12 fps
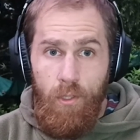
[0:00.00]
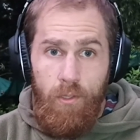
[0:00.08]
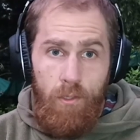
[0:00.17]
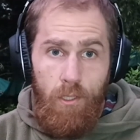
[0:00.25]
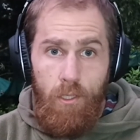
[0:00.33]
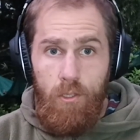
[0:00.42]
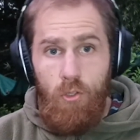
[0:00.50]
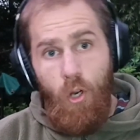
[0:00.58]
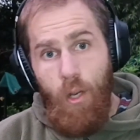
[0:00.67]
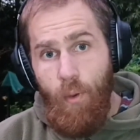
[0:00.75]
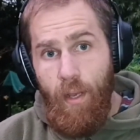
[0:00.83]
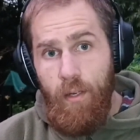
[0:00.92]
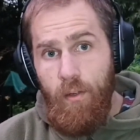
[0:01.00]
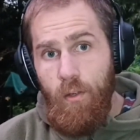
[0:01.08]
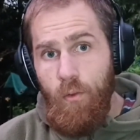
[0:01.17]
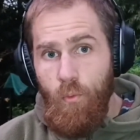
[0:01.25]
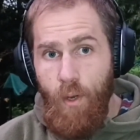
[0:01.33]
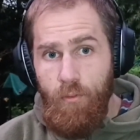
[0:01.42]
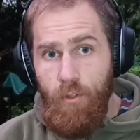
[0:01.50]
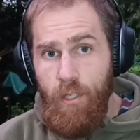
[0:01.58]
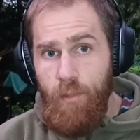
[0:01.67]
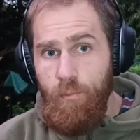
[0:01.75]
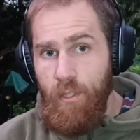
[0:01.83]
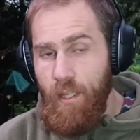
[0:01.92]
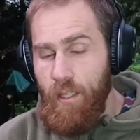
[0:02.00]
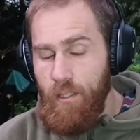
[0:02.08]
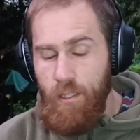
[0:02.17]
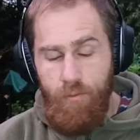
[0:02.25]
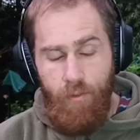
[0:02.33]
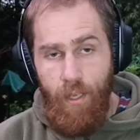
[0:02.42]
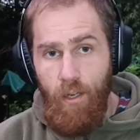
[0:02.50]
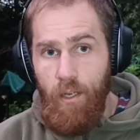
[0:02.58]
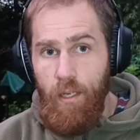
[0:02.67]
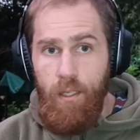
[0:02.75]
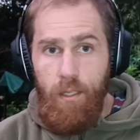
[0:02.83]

the dry weight, roughly, but that can vary.